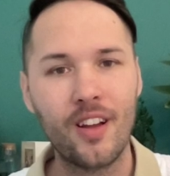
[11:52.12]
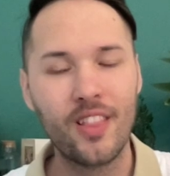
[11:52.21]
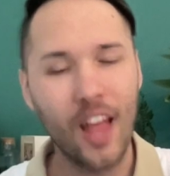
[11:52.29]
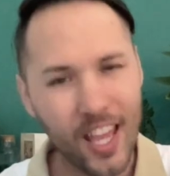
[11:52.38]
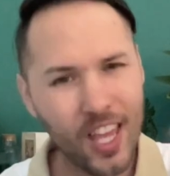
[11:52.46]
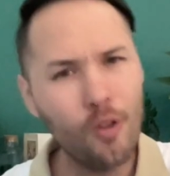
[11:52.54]

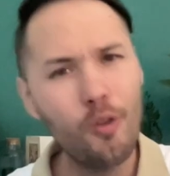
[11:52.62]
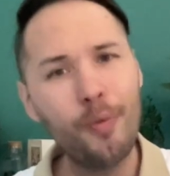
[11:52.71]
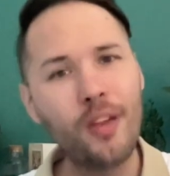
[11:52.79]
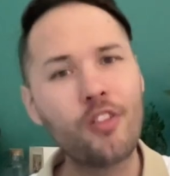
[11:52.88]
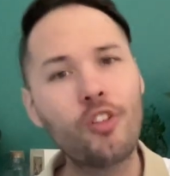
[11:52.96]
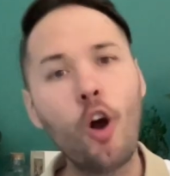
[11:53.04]
that he will
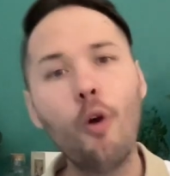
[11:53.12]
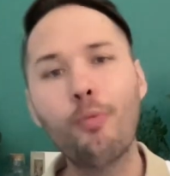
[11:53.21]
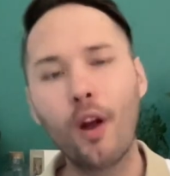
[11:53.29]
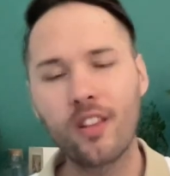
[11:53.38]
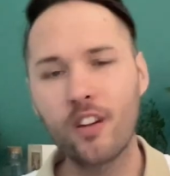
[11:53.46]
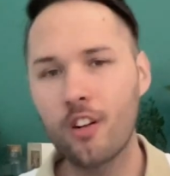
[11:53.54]
be so
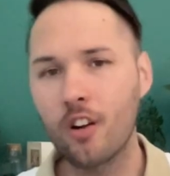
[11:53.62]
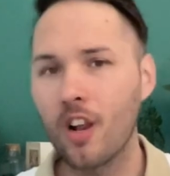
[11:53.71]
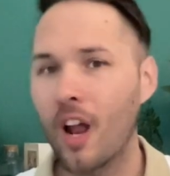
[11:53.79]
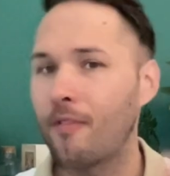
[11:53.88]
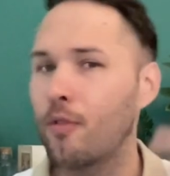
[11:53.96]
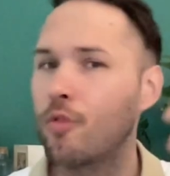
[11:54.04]
present in our
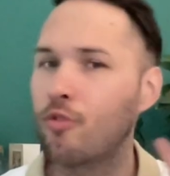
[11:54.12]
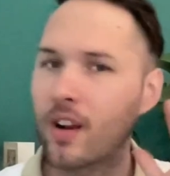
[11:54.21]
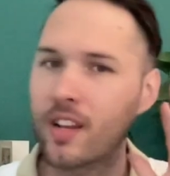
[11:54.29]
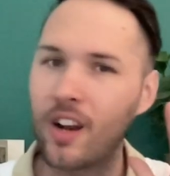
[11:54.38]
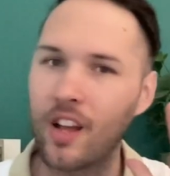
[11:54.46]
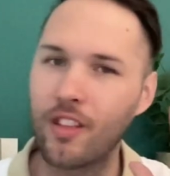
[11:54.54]
life, we'll
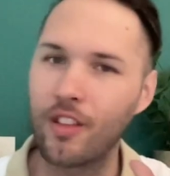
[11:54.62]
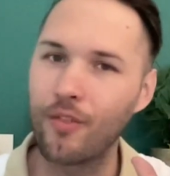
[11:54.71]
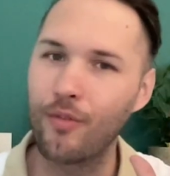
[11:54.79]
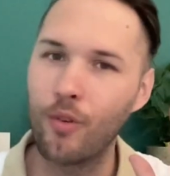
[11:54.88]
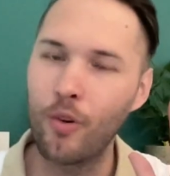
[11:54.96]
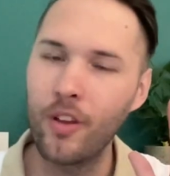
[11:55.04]
recognize his
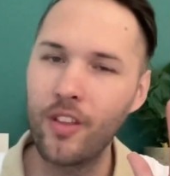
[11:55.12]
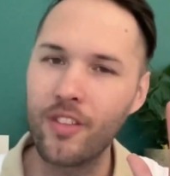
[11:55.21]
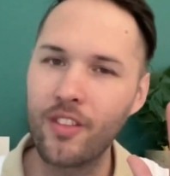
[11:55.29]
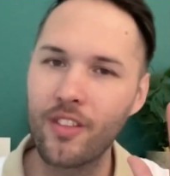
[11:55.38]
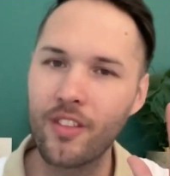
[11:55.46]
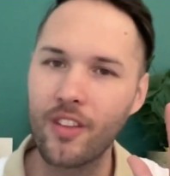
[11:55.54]

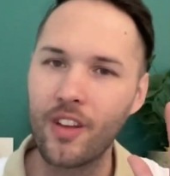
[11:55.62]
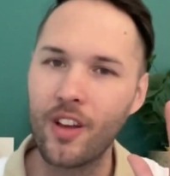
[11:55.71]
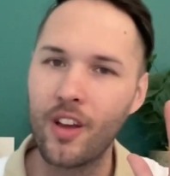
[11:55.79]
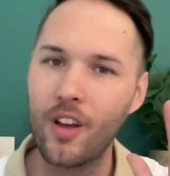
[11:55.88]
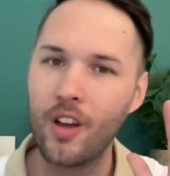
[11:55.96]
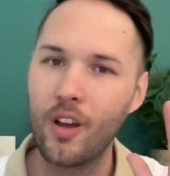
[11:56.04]
voice,
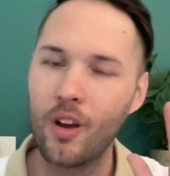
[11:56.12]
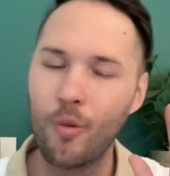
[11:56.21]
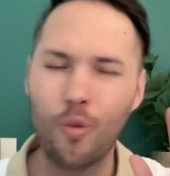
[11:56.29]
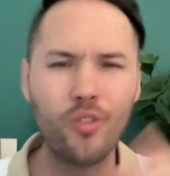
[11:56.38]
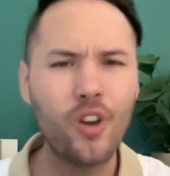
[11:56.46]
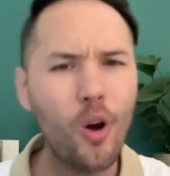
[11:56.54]

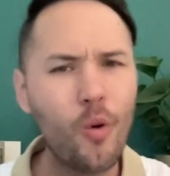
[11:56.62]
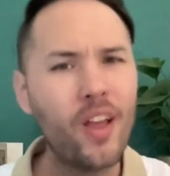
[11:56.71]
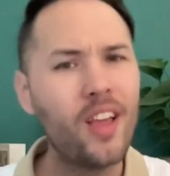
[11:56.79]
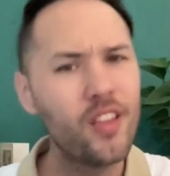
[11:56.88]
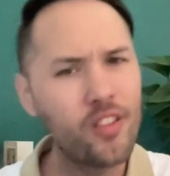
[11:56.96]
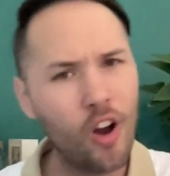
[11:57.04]
we'll know
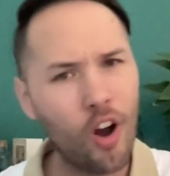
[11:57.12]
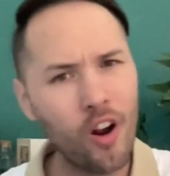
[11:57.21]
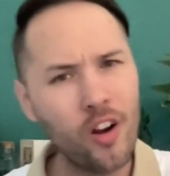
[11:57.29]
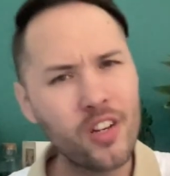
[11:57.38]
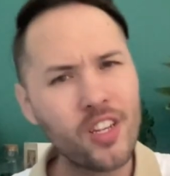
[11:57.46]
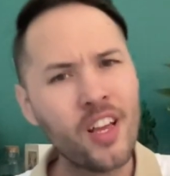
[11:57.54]
his
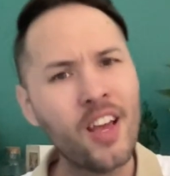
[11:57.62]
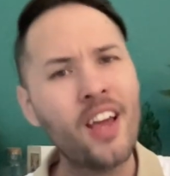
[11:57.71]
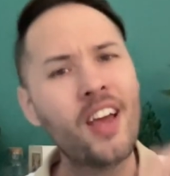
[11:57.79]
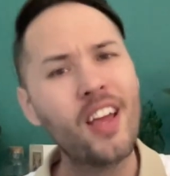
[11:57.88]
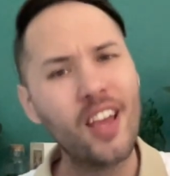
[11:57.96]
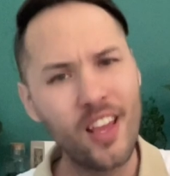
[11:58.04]
heart,
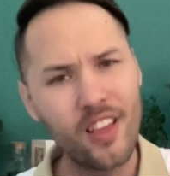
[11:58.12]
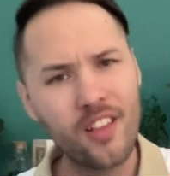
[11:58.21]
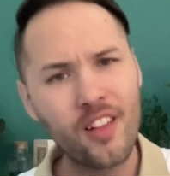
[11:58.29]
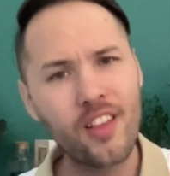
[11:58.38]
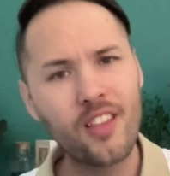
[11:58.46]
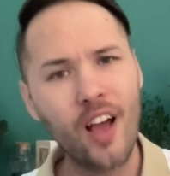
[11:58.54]
his
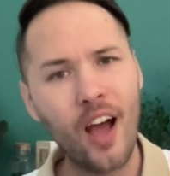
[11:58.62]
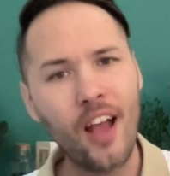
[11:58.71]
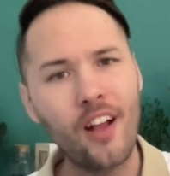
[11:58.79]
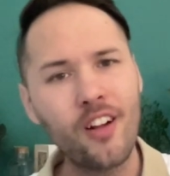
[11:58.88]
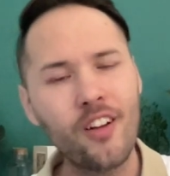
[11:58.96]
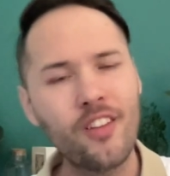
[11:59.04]

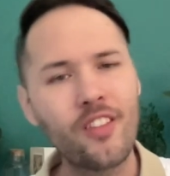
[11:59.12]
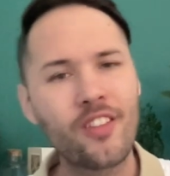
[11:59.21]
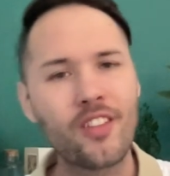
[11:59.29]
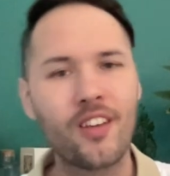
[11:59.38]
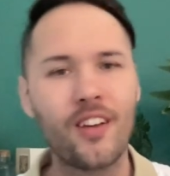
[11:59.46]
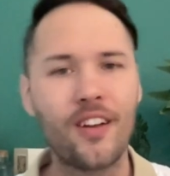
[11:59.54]
desires.